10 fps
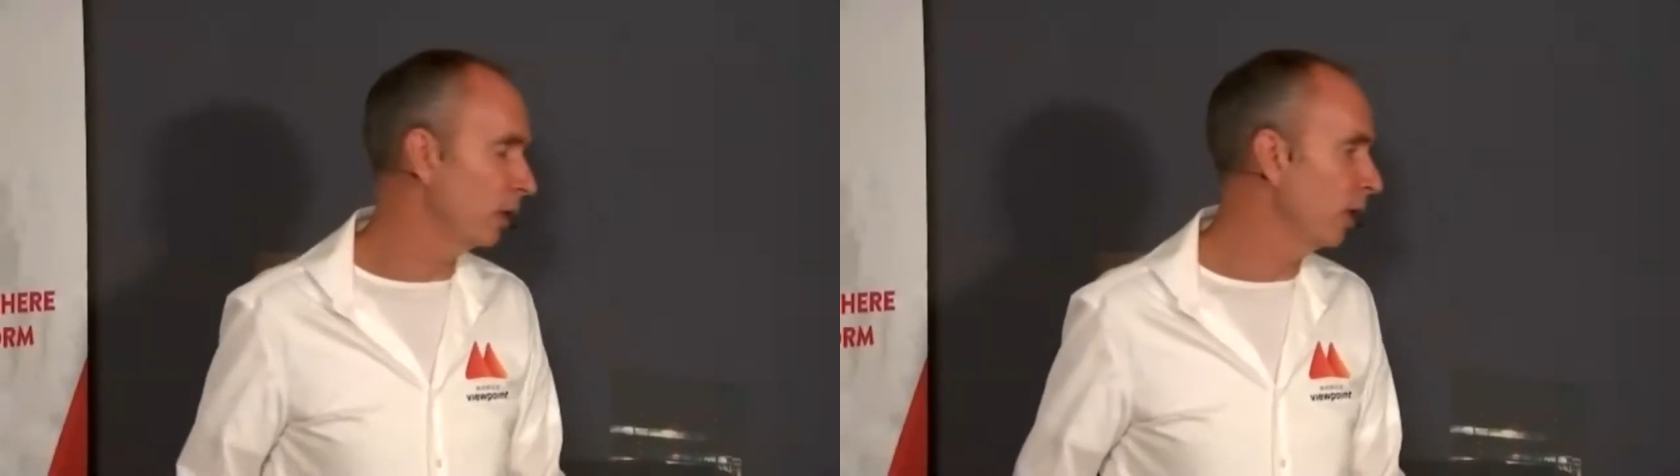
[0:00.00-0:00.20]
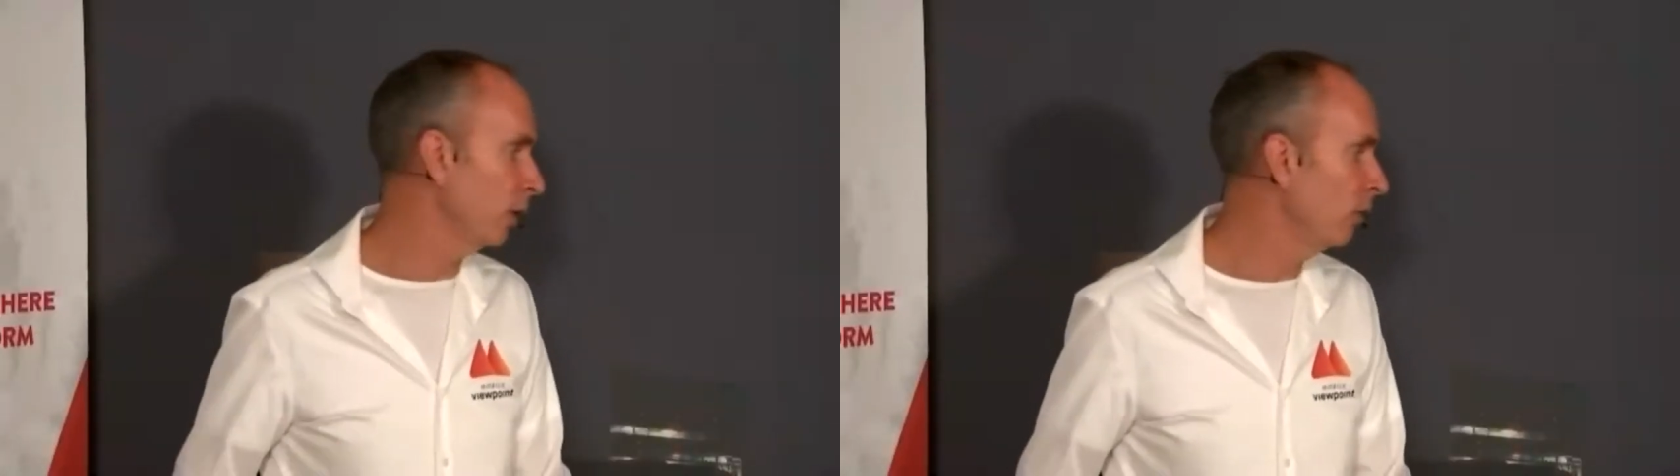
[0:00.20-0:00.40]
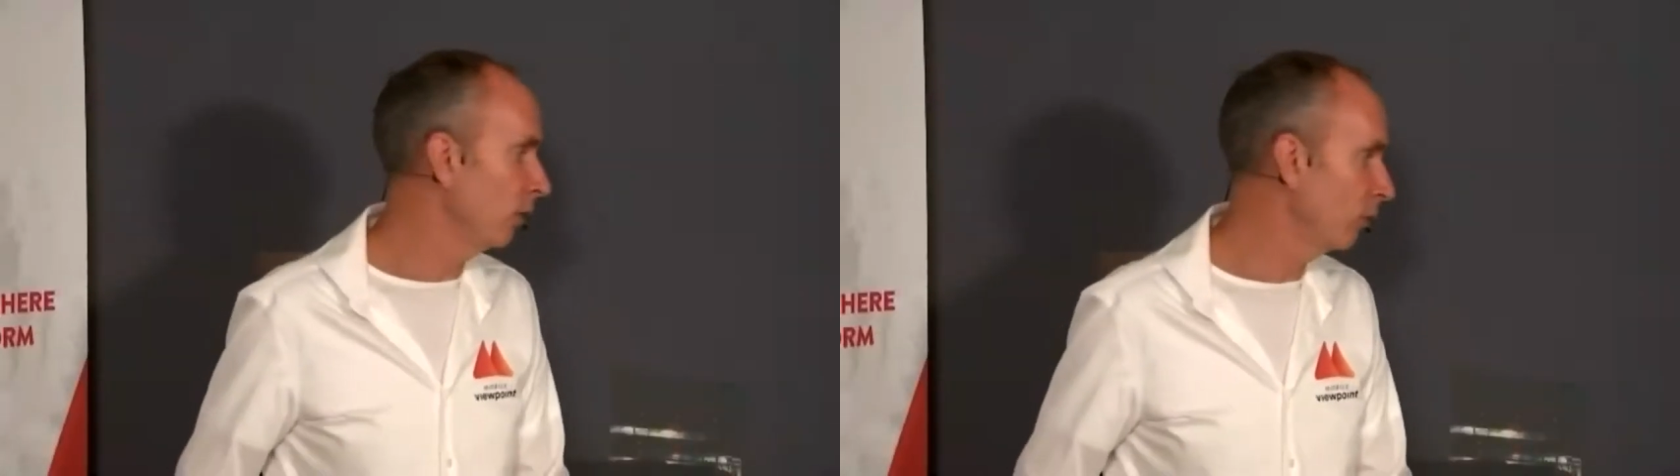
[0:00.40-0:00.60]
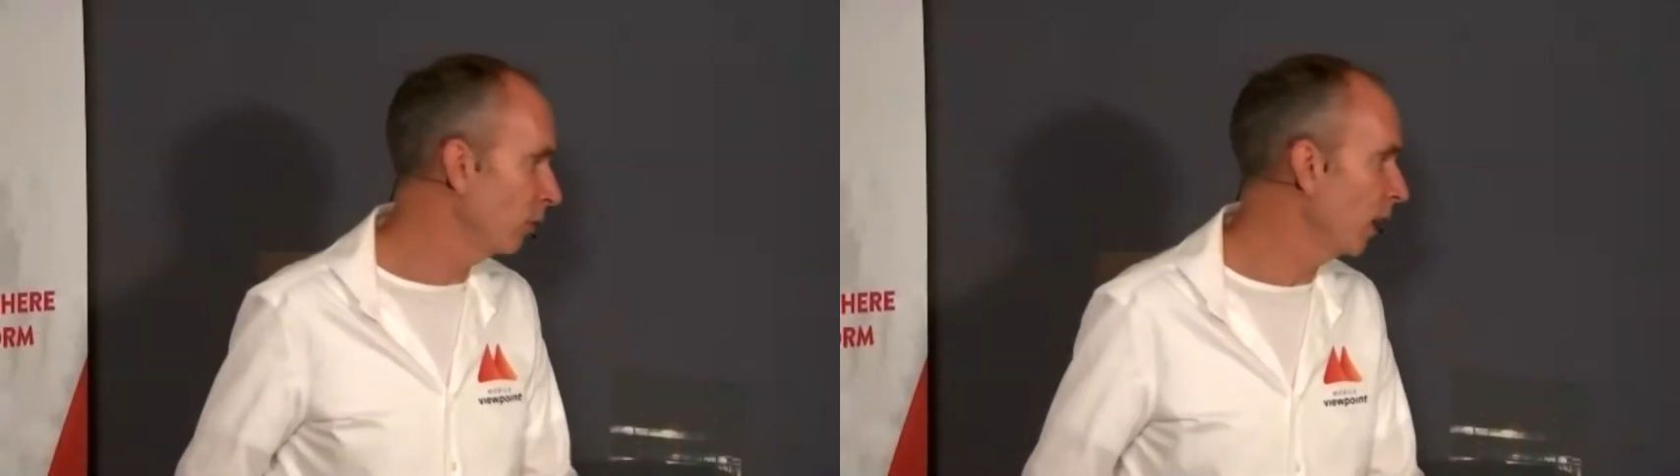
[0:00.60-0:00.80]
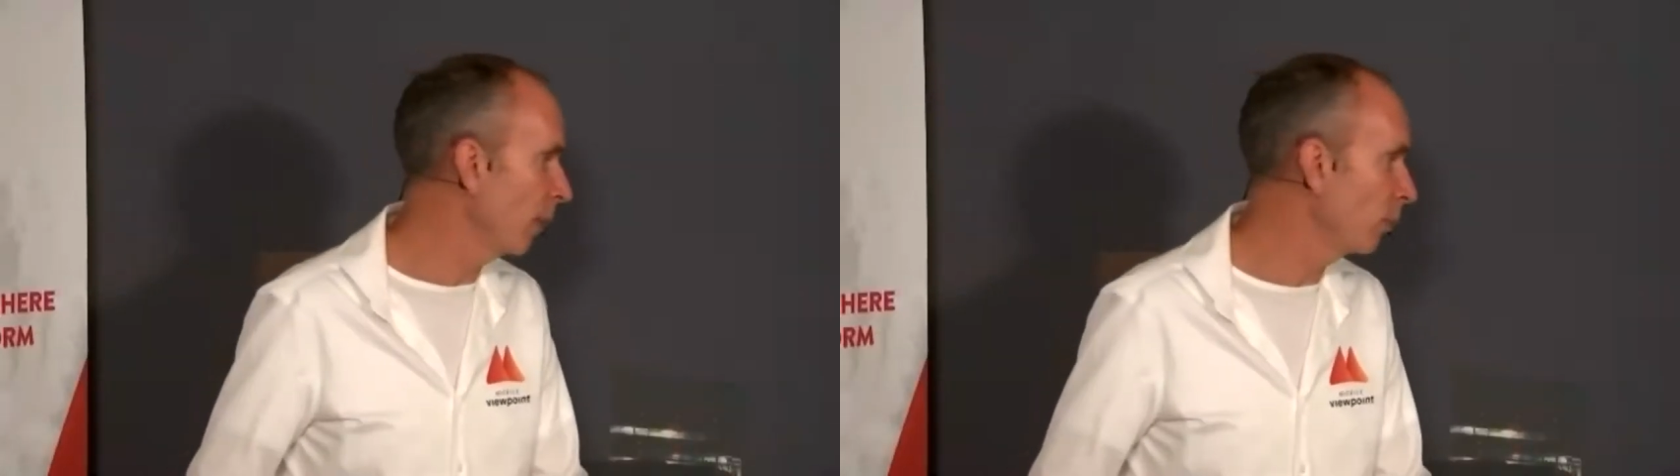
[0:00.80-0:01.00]
yeah, you need to have
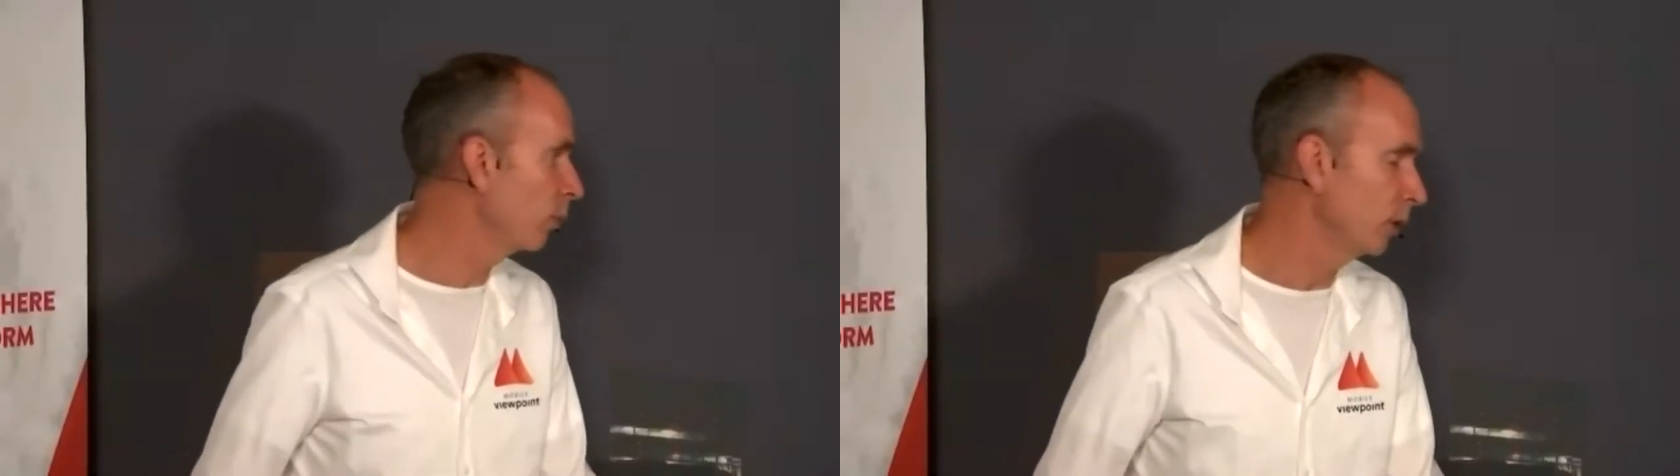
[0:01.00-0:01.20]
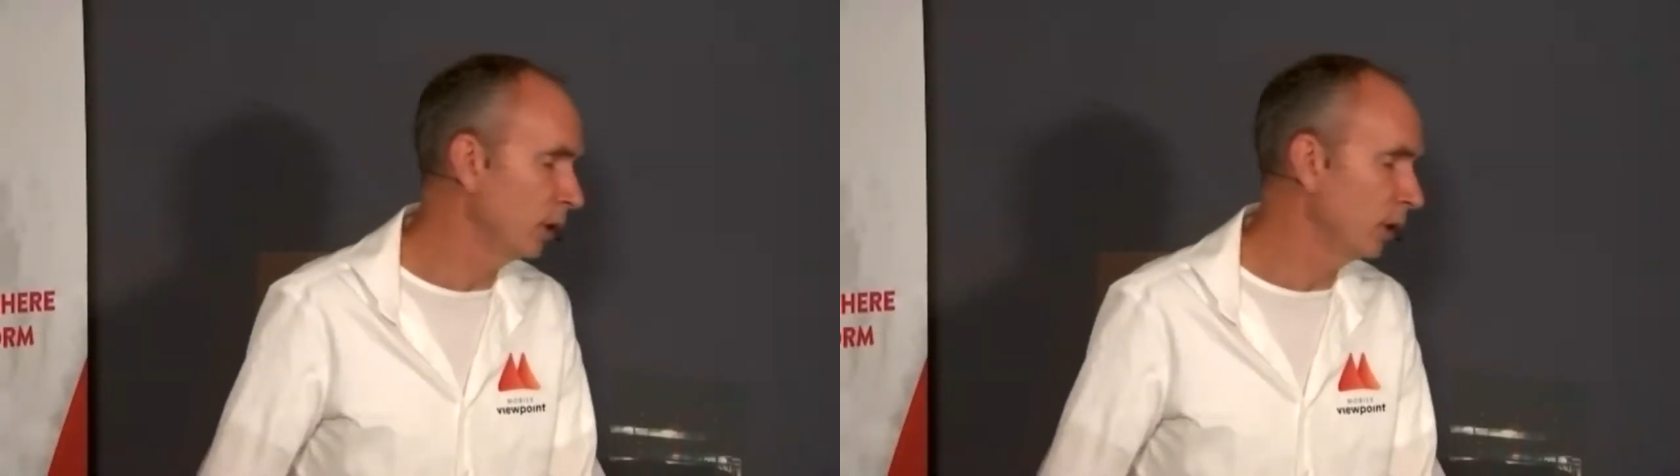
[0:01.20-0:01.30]
a capable